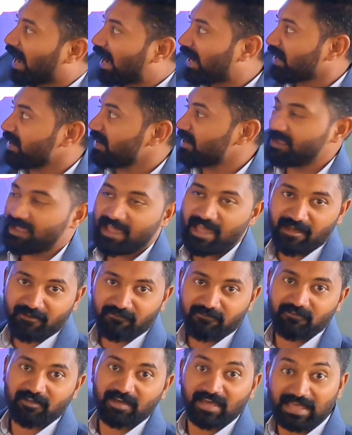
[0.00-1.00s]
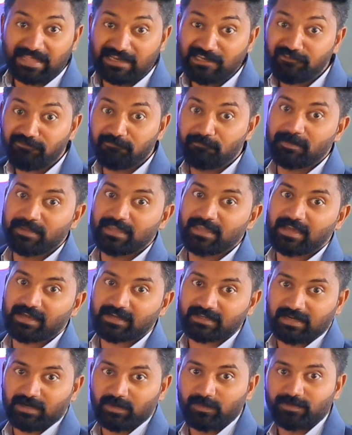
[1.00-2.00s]
I have an FB
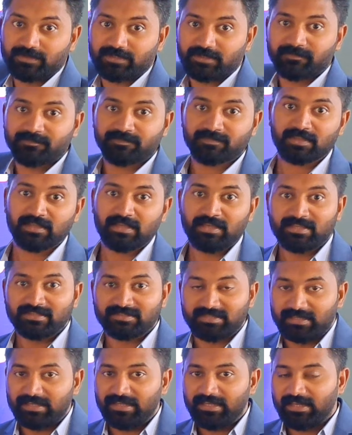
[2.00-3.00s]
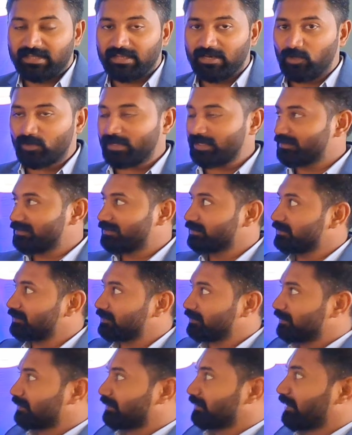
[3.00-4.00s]
account. See, look at
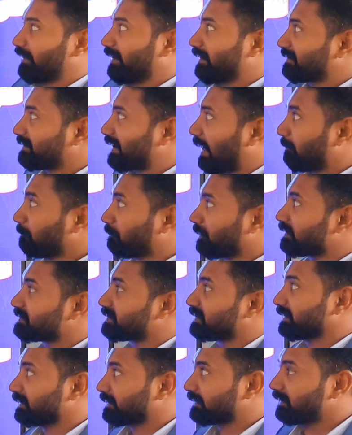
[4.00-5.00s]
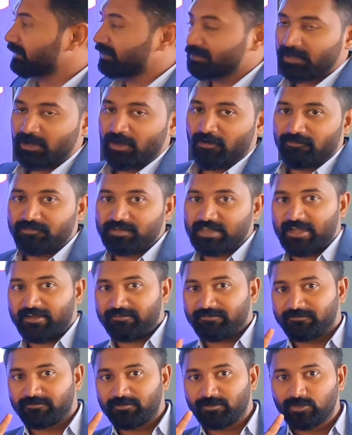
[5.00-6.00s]
the examples here. We
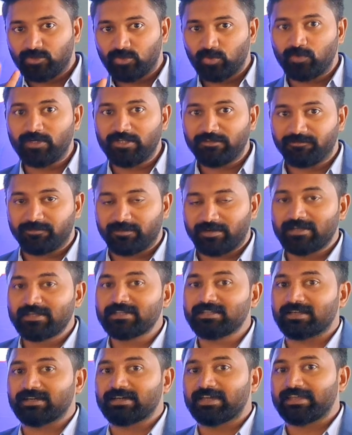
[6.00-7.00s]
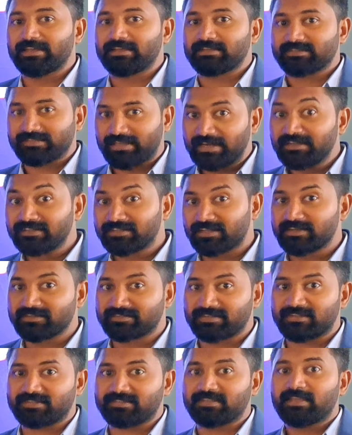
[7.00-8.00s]
have two different
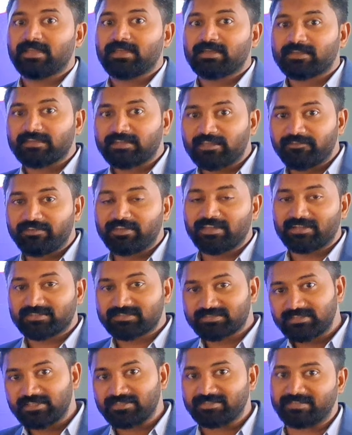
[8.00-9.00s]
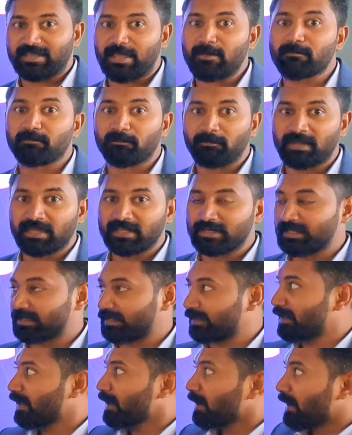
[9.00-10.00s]
sentences giving us the same
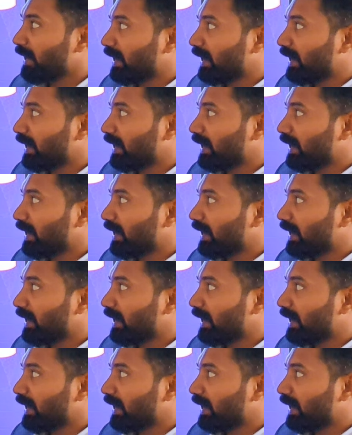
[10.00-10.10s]
meaning.